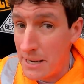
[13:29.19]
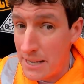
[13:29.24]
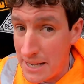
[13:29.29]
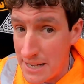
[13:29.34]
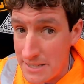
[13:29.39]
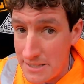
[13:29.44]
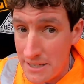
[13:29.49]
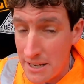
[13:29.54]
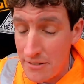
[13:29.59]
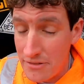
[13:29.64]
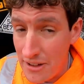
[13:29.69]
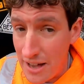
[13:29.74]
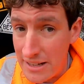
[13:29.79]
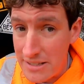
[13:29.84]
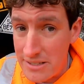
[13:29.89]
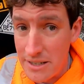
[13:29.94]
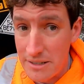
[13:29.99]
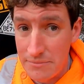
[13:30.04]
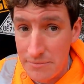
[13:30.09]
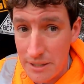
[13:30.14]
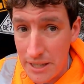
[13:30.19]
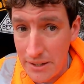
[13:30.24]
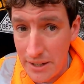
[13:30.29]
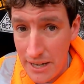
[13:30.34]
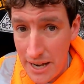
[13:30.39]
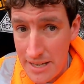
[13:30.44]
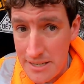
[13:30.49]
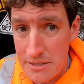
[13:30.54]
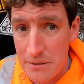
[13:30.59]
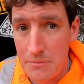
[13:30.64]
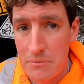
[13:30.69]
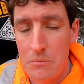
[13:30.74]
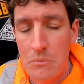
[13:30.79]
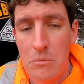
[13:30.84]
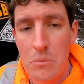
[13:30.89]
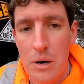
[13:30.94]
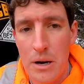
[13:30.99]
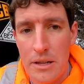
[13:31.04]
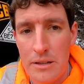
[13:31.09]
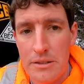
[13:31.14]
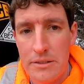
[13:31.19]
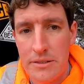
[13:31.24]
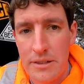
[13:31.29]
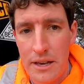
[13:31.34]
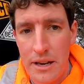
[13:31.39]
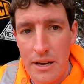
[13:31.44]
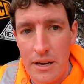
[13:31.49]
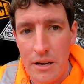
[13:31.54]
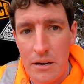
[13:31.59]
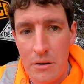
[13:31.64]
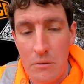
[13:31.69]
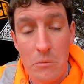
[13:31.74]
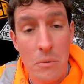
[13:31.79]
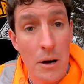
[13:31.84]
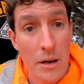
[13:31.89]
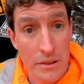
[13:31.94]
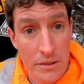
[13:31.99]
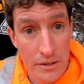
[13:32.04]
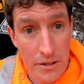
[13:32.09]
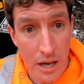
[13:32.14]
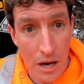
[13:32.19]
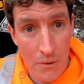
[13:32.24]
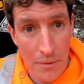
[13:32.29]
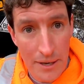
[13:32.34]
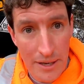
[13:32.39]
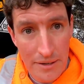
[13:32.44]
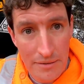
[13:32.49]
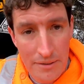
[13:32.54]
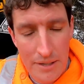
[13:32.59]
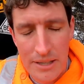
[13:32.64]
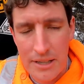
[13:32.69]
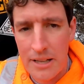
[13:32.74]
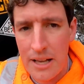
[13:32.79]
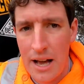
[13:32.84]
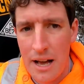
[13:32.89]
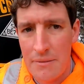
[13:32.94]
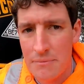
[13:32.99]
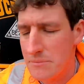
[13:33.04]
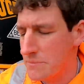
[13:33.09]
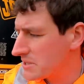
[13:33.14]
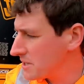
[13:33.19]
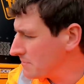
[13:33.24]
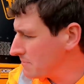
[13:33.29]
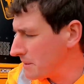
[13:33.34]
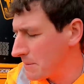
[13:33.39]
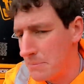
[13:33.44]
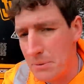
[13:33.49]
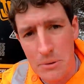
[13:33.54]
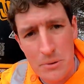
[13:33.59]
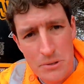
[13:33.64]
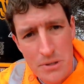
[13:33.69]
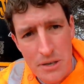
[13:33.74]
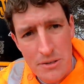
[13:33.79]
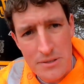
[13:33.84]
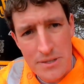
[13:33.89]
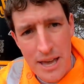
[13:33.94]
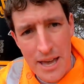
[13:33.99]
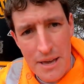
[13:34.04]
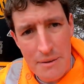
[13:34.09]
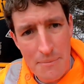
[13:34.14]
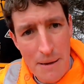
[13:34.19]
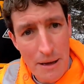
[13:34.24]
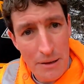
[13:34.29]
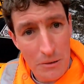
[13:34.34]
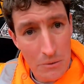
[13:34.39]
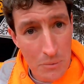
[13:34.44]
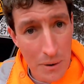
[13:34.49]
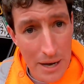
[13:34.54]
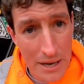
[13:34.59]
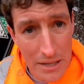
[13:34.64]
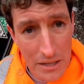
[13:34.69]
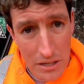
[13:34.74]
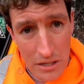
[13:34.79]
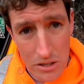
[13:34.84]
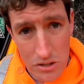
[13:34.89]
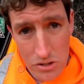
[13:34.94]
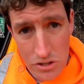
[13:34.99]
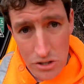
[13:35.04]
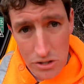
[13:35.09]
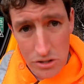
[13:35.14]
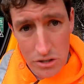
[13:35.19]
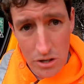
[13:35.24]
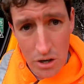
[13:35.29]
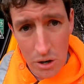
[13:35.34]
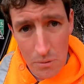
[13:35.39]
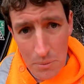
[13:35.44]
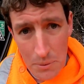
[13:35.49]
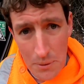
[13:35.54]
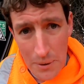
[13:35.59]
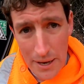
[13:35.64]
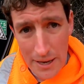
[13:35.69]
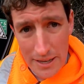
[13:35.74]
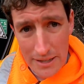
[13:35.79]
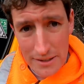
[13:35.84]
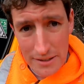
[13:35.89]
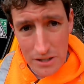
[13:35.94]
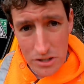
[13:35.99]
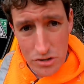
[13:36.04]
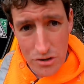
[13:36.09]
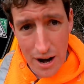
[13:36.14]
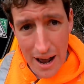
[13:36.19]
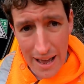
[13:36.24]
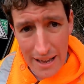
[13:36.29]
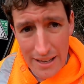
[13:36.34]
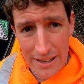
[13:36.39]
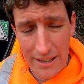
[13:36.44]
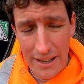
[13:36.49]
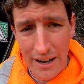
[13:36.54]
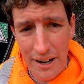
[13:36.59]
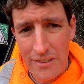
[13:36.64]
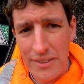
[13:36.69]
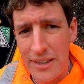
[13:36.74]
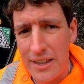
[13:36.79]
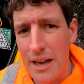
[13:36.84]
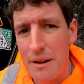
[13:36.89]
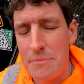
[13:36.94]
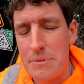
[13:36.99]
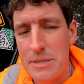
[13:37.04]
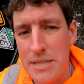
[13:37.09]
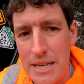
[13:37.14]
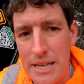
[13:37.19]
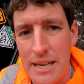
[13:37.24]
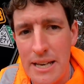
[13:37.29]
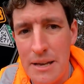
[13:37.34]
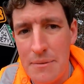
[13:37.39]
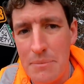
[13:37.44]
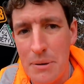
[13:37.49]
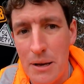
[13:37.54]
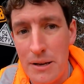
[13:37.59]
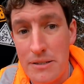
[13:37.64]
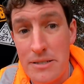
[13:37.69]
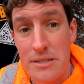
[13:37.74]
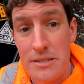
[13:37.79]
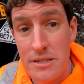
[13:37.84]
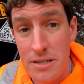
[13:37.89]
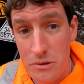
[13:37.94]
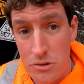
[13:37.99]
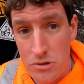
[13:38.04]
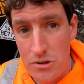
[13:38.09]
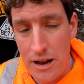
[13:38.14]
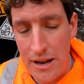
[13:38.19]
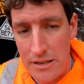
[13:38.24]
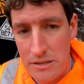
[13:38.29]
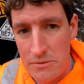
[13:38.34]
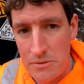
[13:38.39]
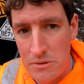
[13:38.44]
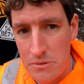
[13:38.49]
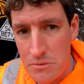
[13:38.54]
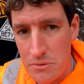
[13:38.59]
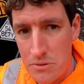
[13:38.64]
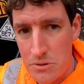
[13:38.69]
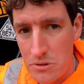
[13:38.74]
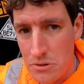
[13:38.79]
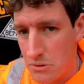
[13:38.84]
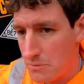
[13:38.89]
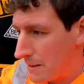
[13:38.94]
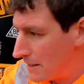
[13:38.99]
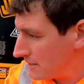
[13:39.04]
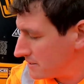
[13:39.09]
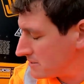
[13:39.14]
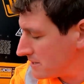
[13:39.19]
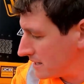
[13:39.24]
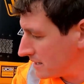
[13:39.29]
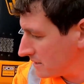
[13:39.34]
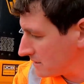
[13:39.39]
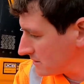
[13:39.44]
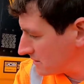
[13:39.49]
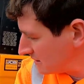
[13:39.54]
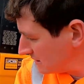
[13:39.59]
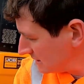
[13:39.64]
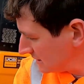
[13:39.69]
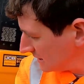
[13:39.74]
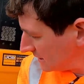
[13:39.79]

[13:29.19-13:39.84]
But it is a factor nonetheless, and worth knowing. Some people also say about the way that you should operate the track, and I think that particularly applies to steel tracks, which we'll talk about in a second.